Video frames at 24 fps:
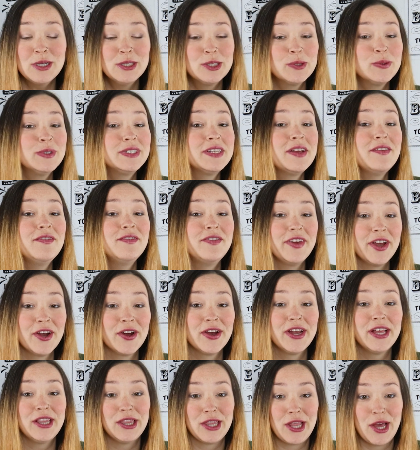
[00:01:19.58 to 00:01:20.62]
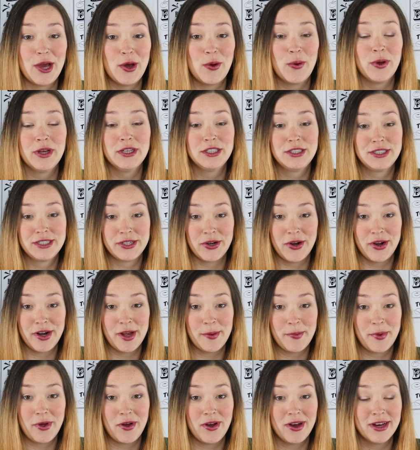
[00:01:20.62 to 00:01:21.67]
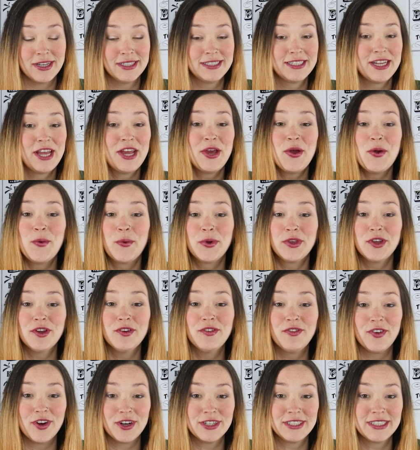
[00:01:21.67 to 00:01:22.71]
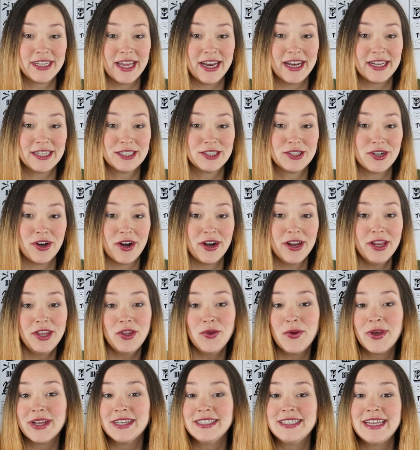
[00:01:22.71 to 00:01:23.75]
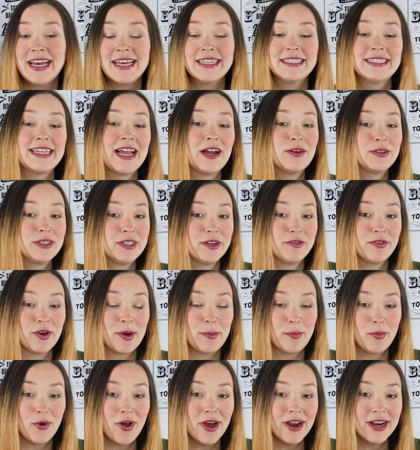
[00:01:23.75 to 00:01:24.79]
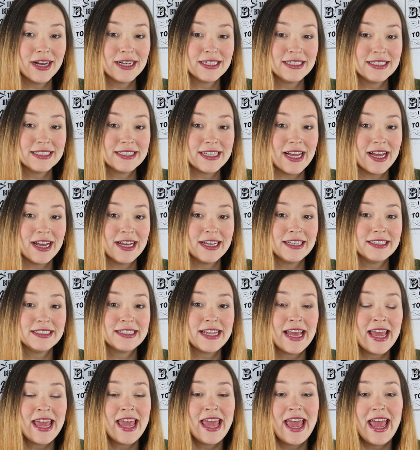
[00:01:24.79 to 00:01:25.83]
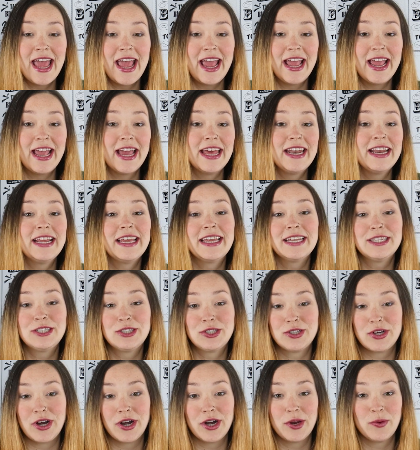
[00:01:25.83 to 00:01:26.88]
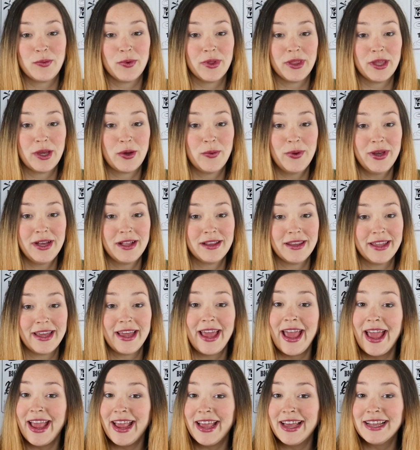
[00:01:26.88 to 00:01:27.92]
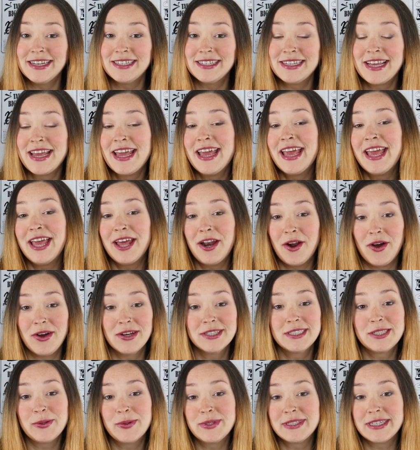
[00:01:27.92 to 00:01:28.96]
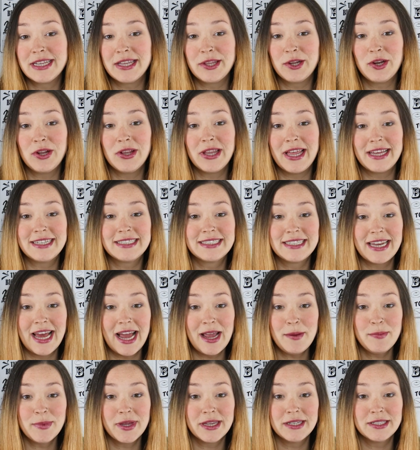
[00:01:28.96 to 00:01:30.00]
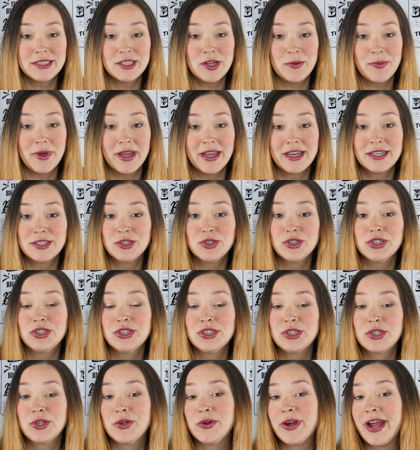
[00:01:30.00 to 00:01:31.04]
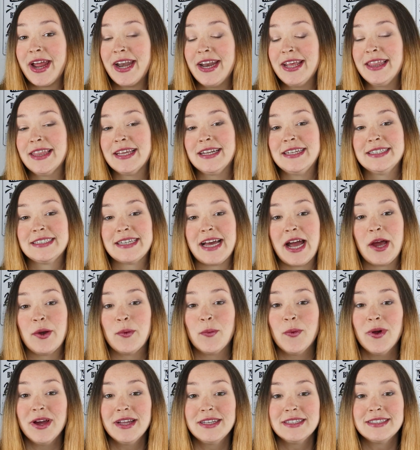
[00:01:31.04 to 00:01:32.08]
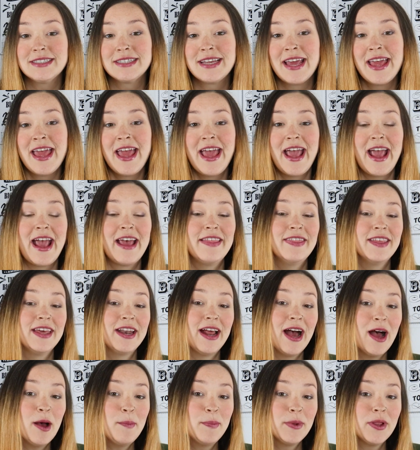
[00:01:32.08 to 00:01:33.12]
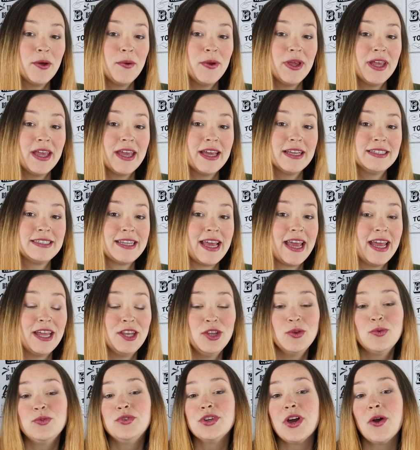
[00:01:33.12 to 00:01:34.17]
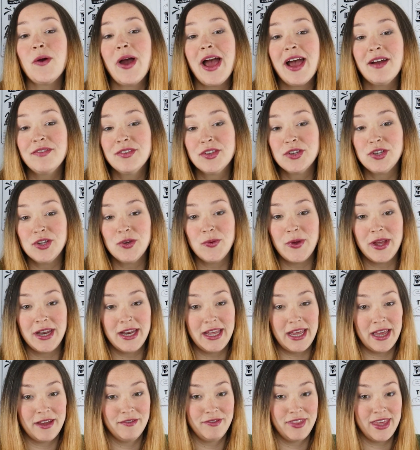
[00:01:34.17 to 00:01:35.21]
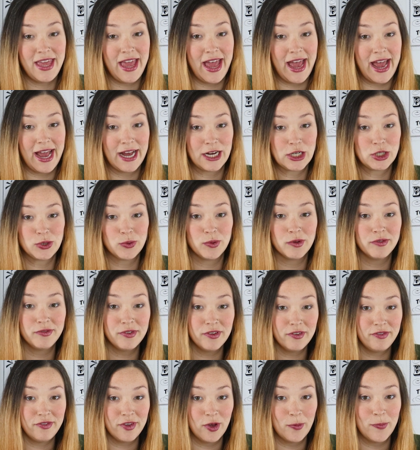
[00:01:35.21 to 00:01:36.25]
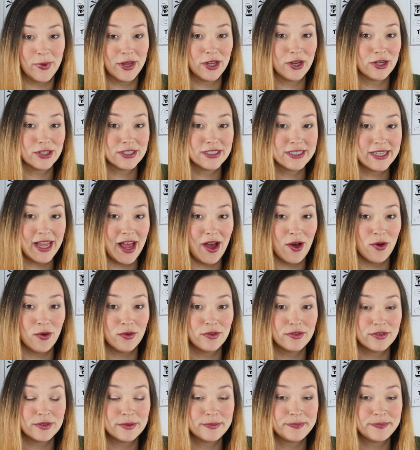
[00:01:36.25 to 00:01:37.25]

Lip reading: So it's a very low startup cost. When you're first getting started, you can test out different product designs and get started really quickly. And it also is a little less time consuming because you're just creating the design once and then uploading it, and you don't have to do any of the actual fulfillment yourself.